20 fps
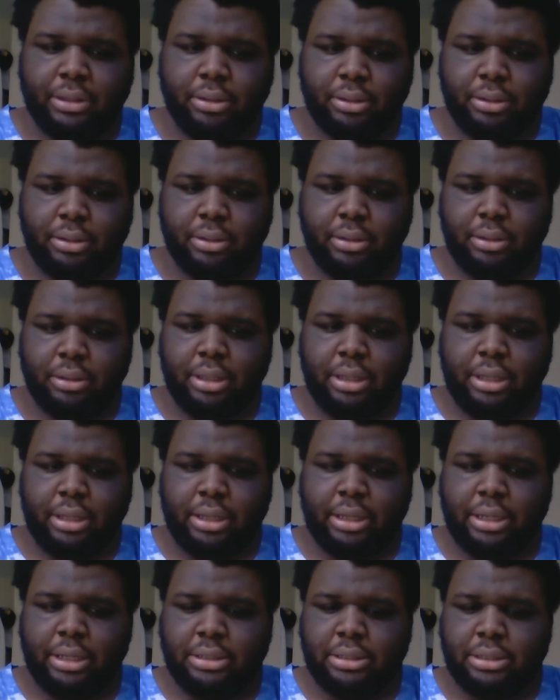
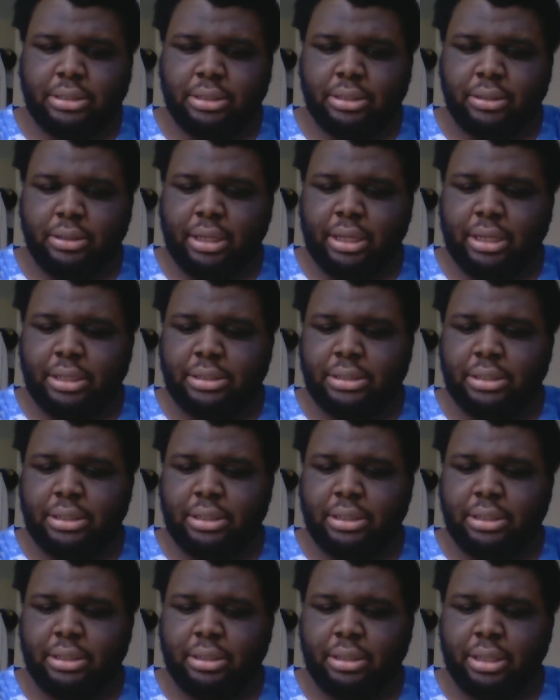not actually,
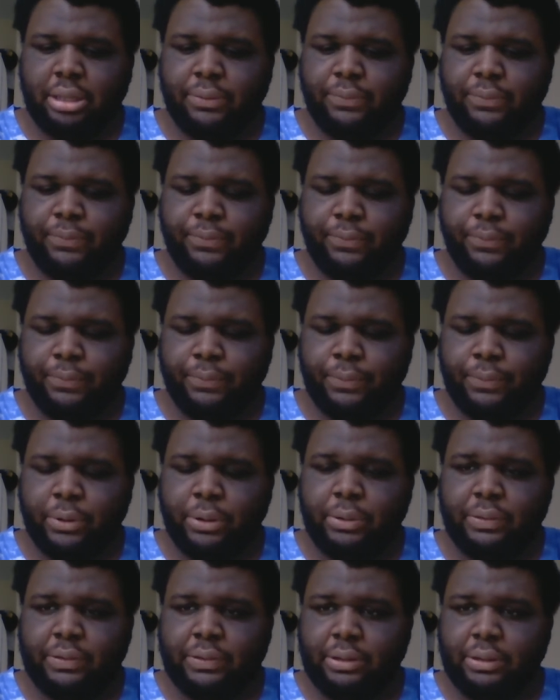actually not
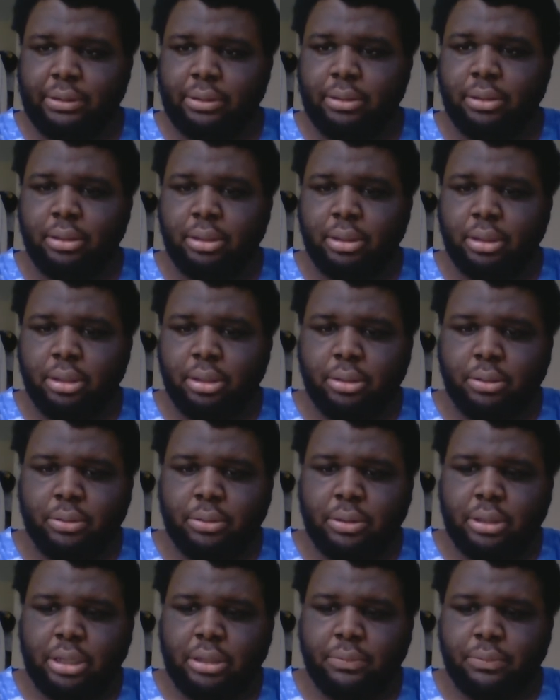frozen,
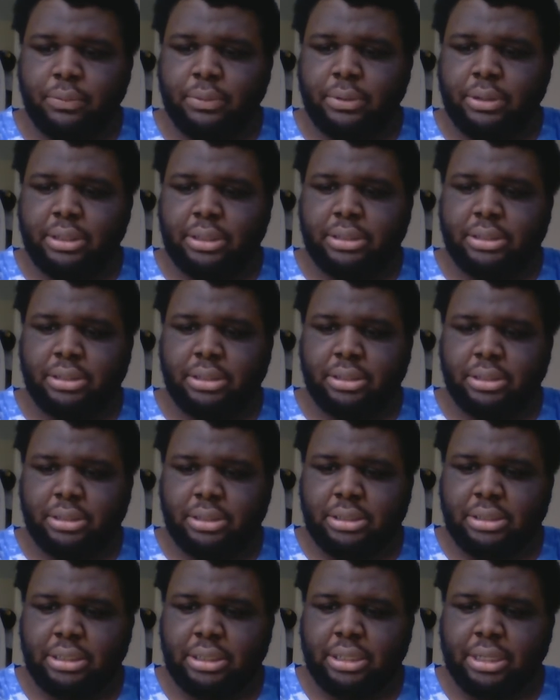in which
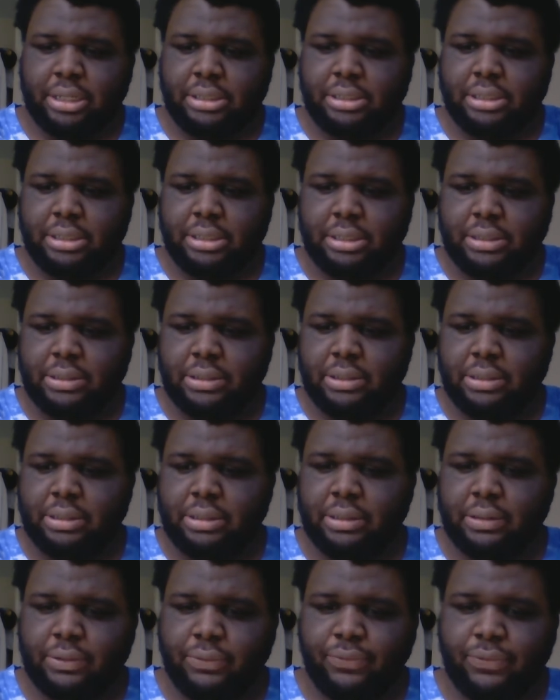she actually took
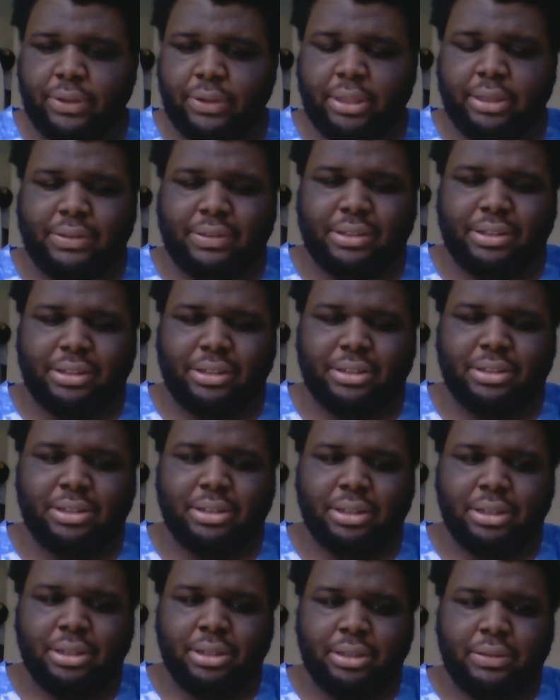this
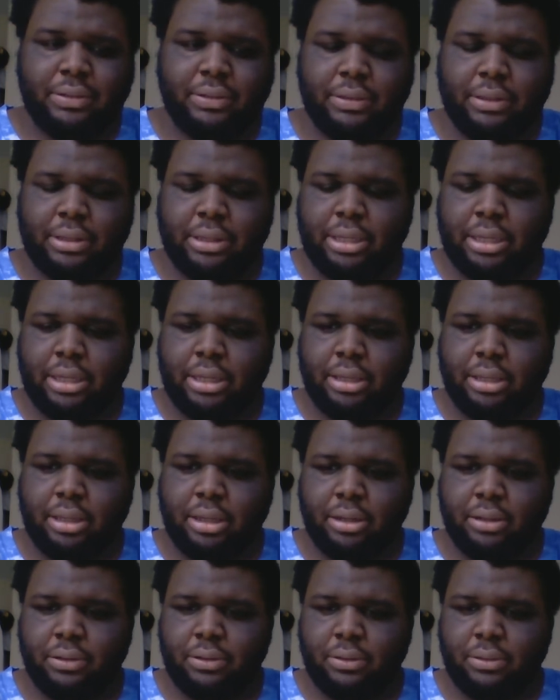advantage to look at
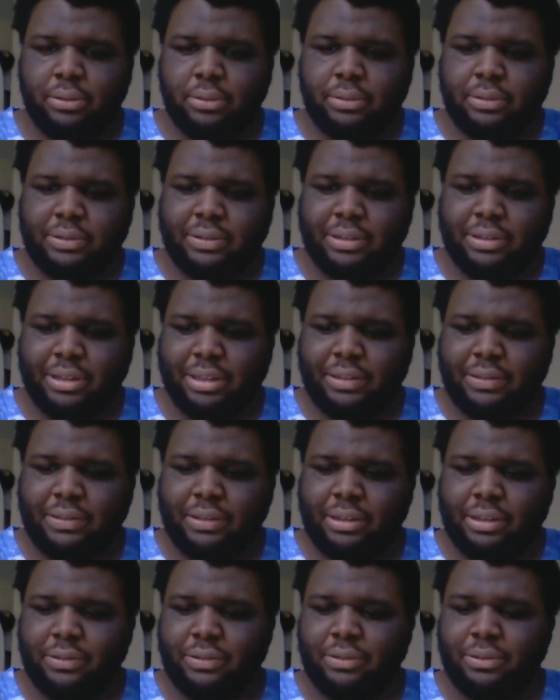other test
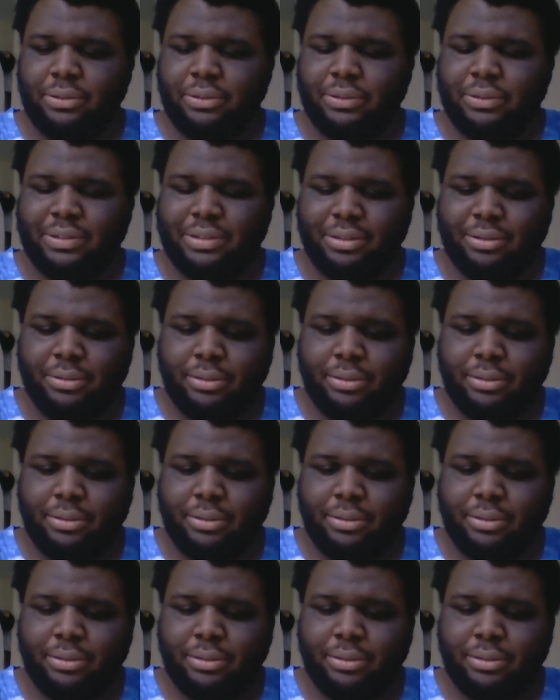answers,